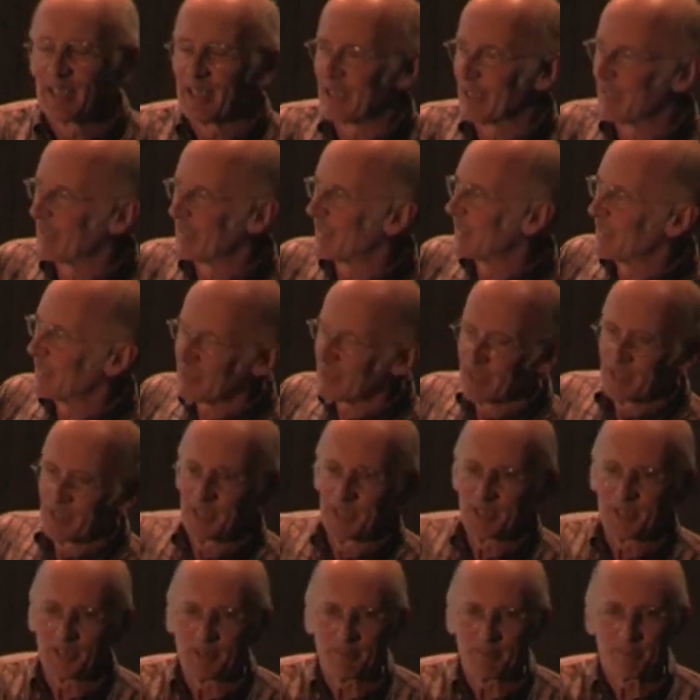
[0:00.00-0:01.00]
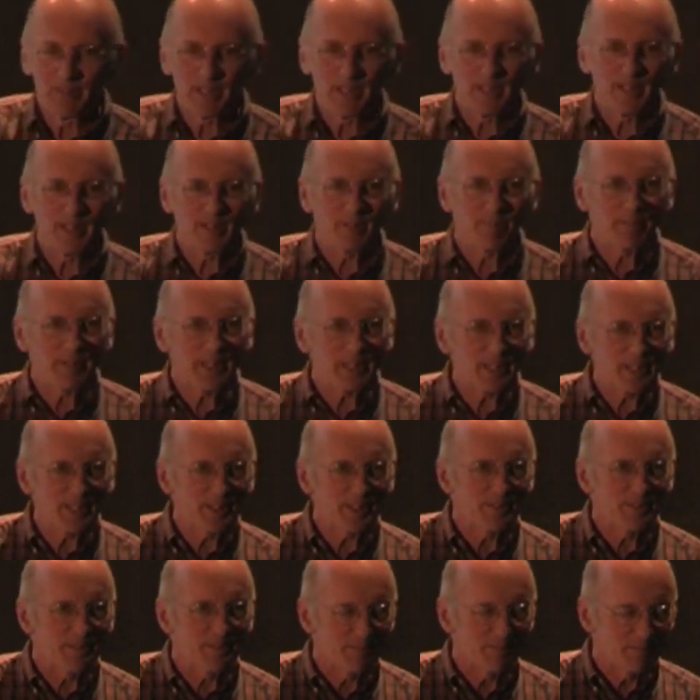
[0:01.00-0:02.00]
The
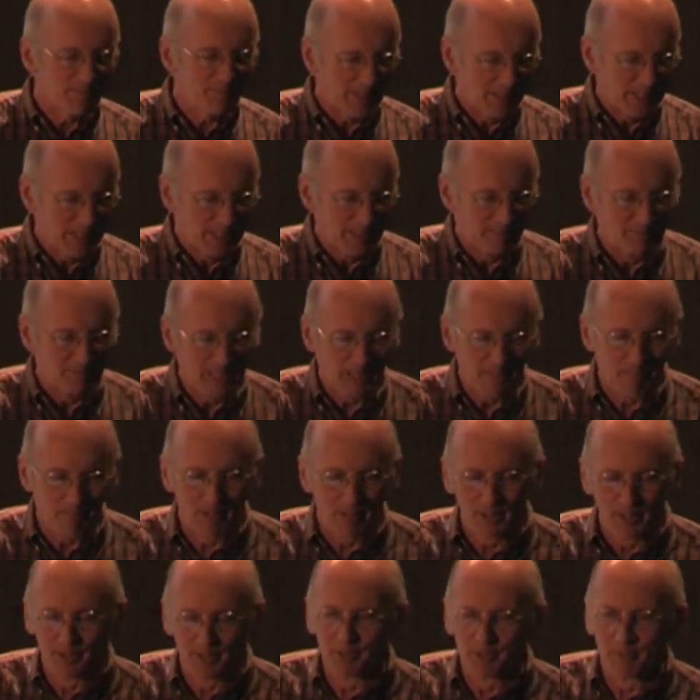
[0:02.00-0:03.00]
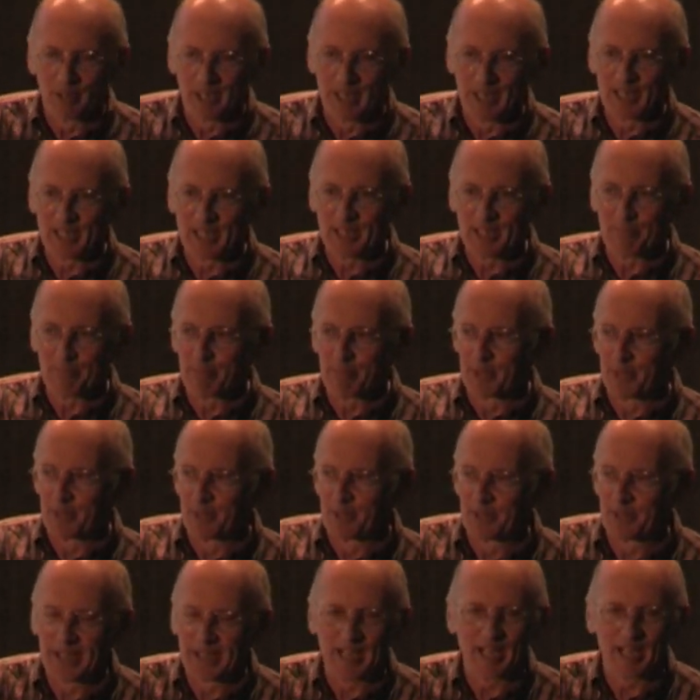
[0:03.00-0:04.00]
piers get blown away, they
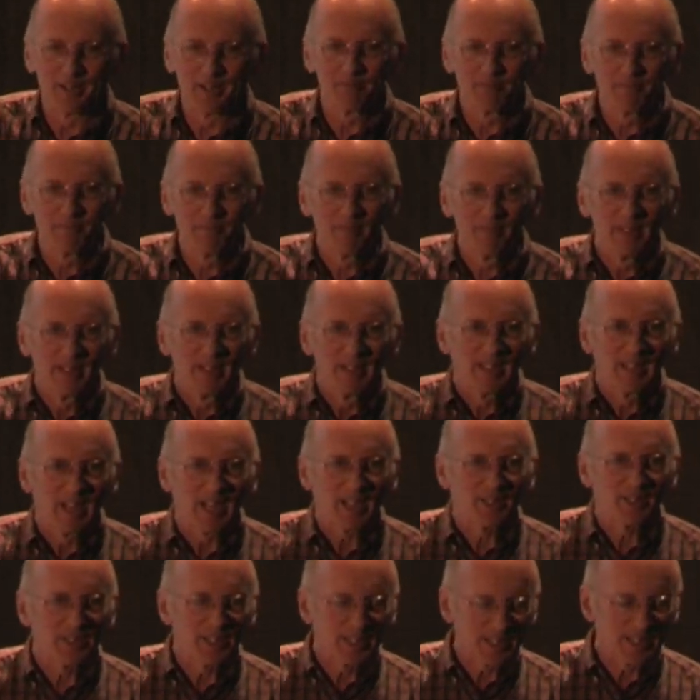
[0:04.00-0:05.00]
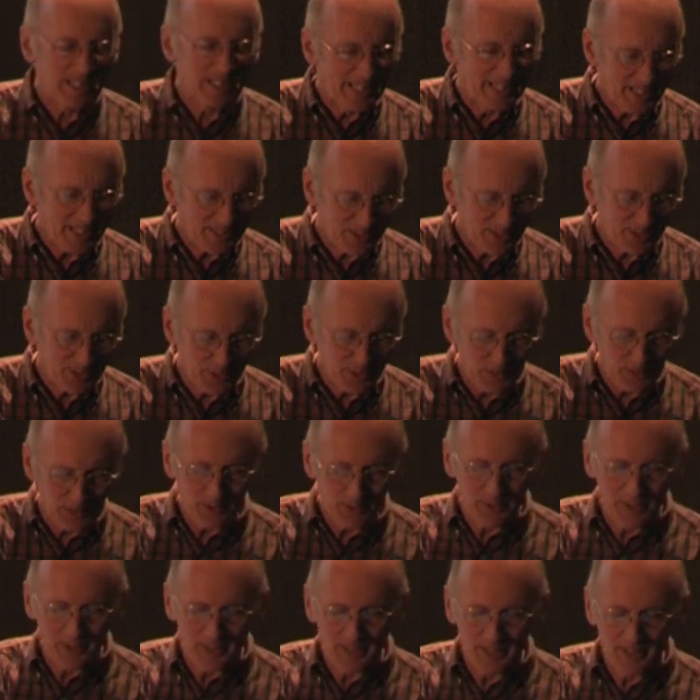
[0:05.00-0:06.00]
burn down, I could easily get
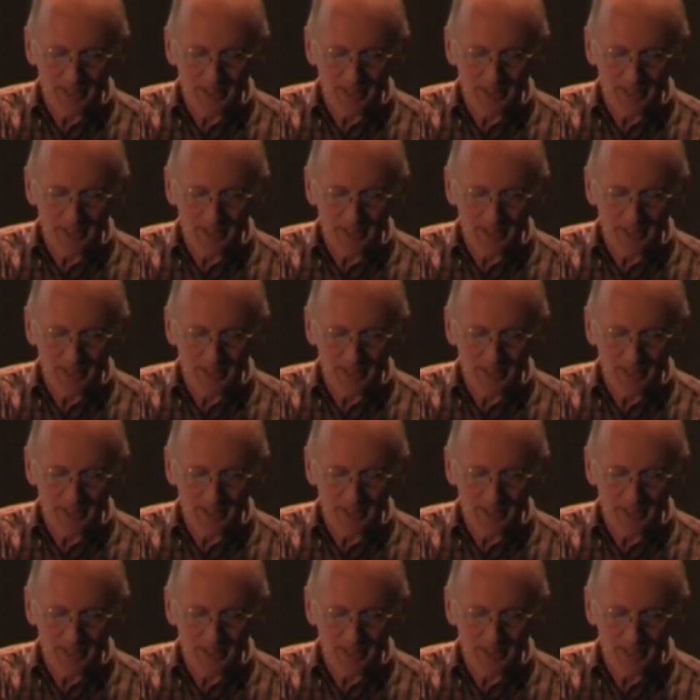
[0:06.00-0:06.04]
sued,